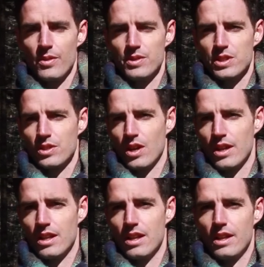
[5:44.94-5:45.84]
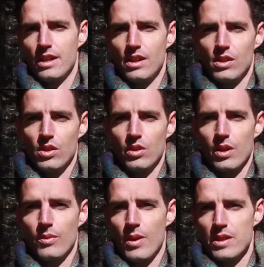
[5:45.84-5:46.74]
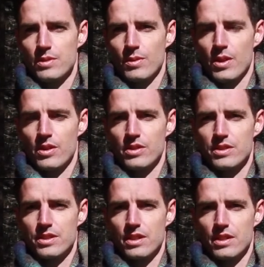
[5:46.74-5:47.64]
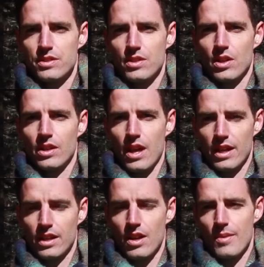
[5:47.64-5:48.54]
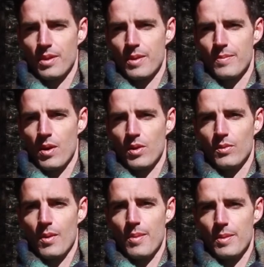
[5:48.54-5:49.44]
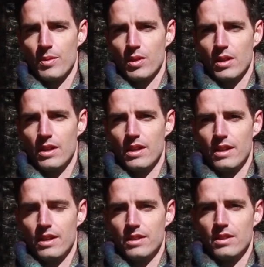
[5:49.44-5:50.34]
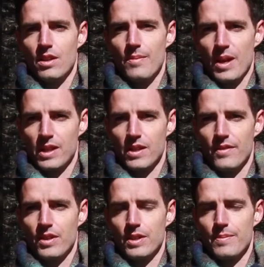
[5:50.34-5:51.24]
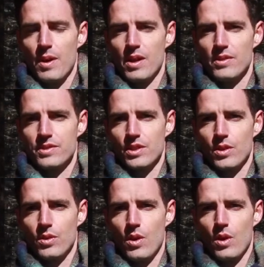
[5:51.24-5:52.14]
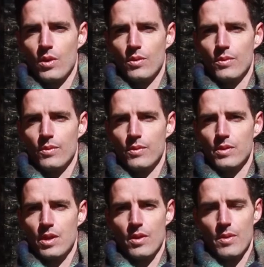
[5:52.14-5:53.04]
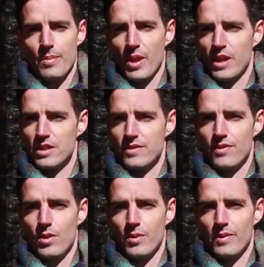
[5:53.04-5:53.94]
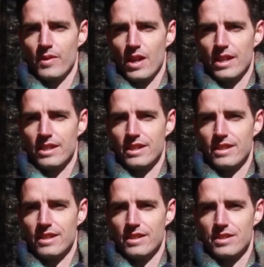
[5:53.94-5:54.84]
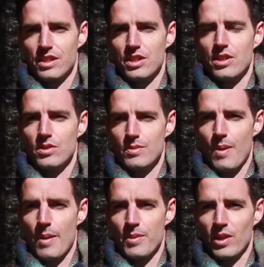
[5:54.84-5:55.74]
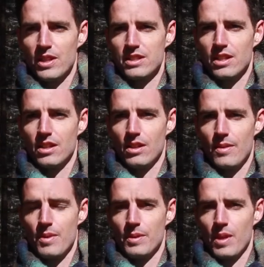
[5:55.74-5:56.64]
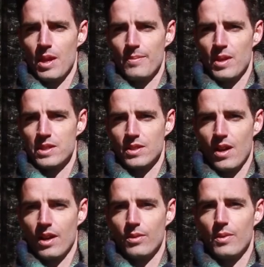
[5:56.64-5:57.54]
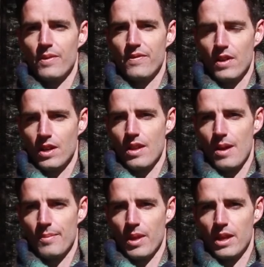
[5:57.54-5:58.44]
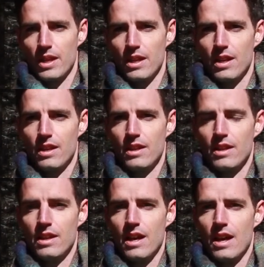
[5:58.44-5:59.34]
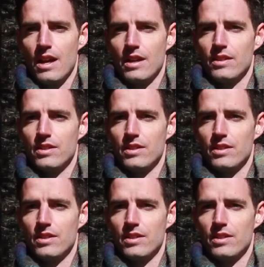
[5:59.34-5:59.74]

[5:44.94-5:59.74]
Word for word: always try and look at ways where there's a strong economic component where people can, you know, make a living, but also you know, the planet's full. We've got such a huge population and a limited land base, so how can we fit on that planet, uh,